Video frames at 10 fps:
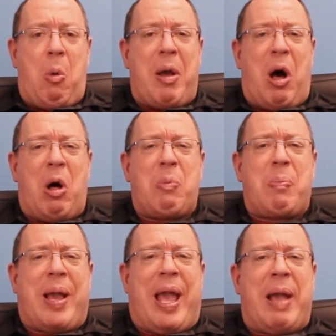We
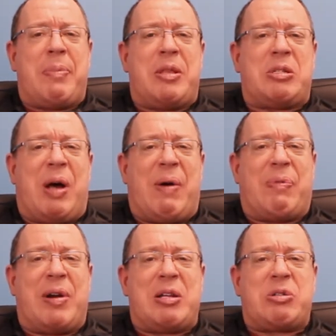all became in the
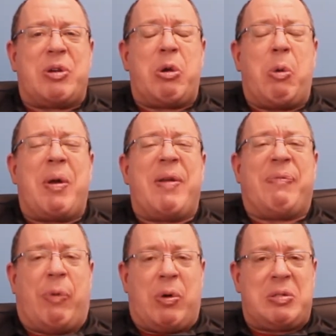software industry. Nobody
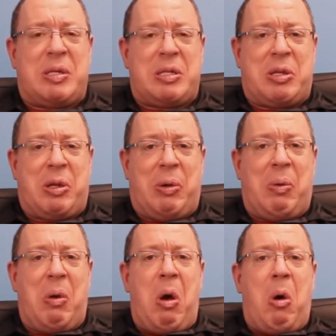forced us
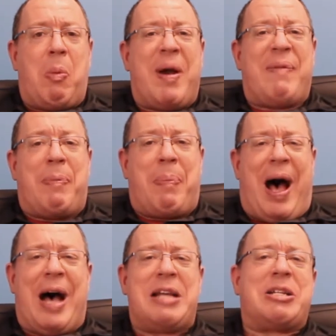to. We have a
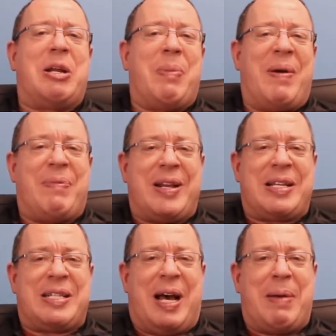passion, we have an
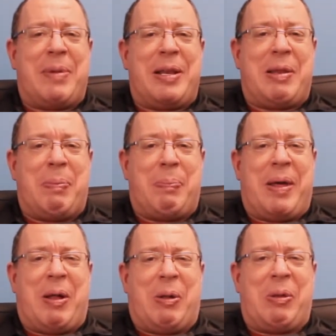excitement to
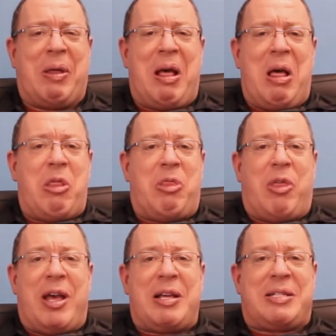build
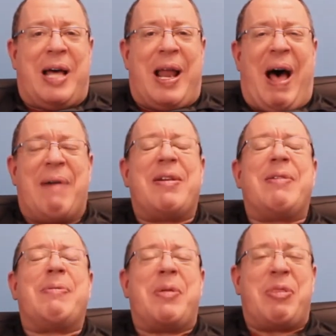things that
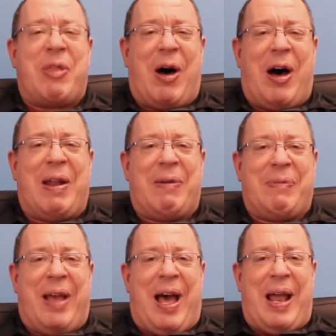haven't even been thought
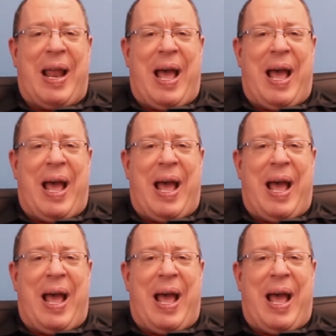of yet.